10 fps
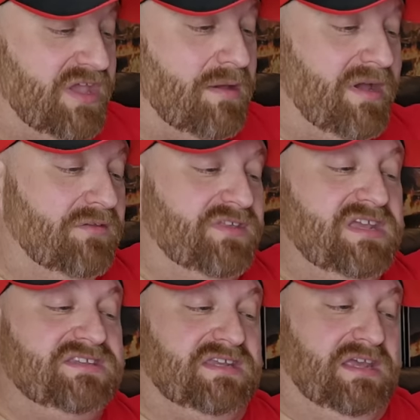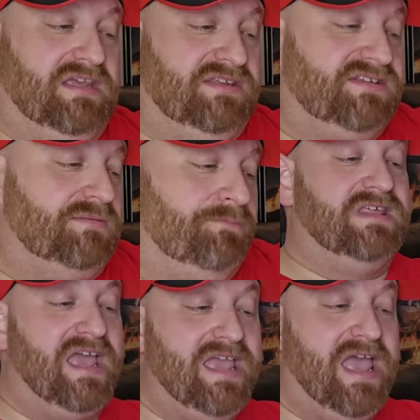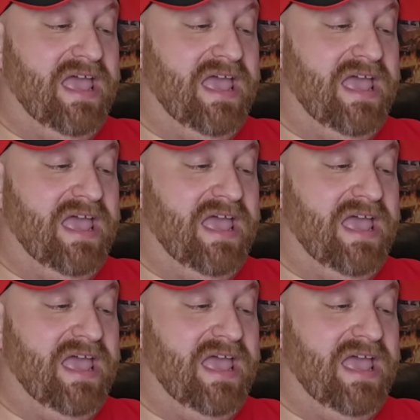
thing about these is they